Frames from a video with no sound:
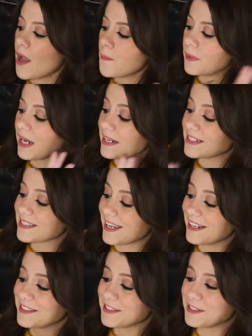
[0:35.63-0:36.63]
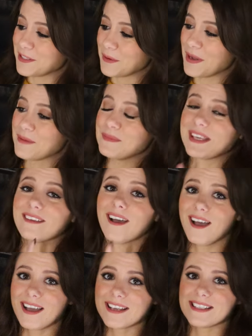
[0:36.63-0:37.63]
But I decided to do it
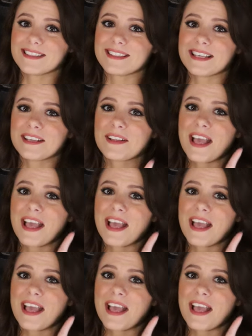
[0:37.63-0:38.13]
because